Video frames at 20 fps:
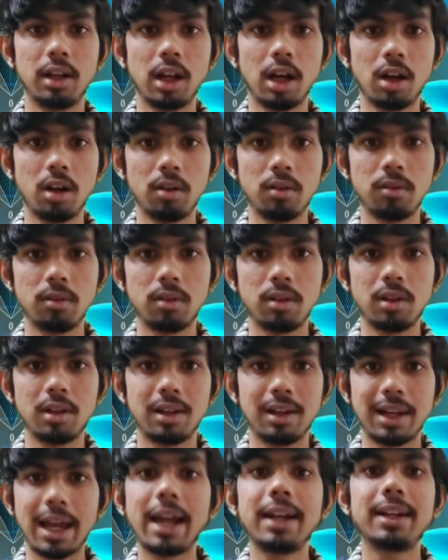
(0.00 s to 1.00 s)

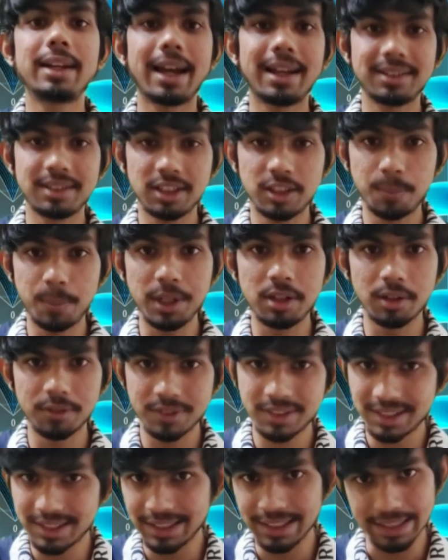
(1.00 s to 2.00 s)
Now light has a speed
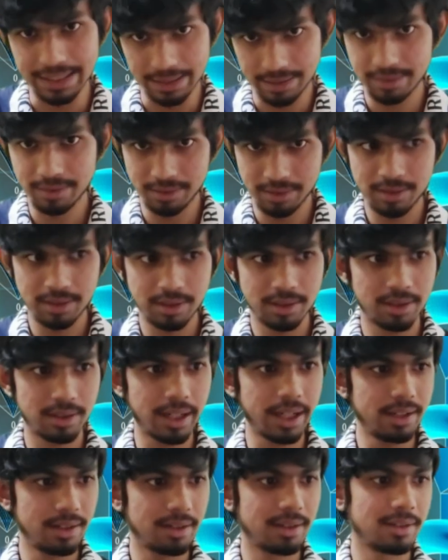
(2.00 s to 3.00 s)
of c,
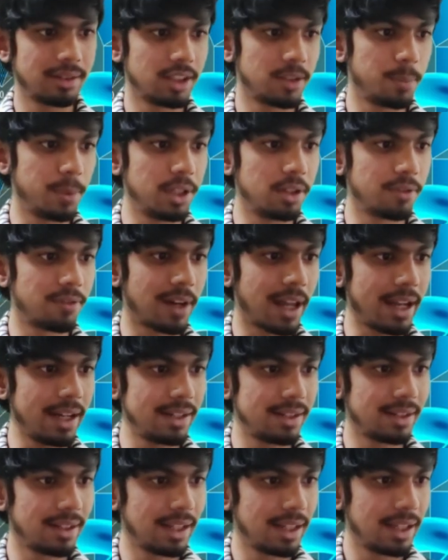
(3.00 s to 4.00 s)
right? The speed of
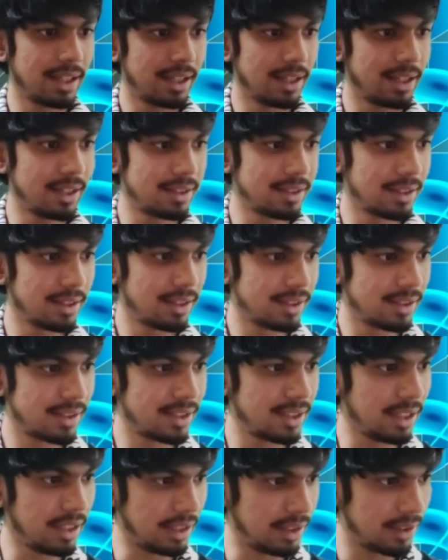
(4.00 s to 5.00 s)
light is
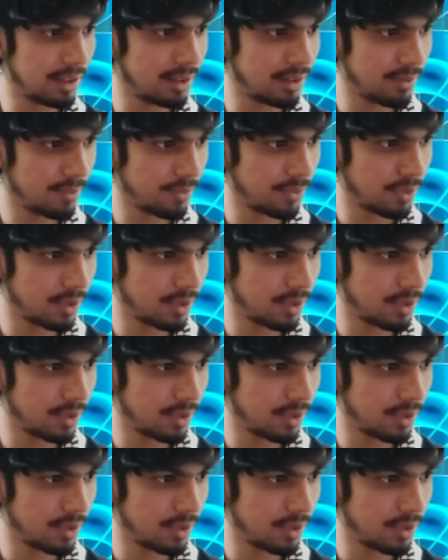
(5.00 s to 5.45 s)
c,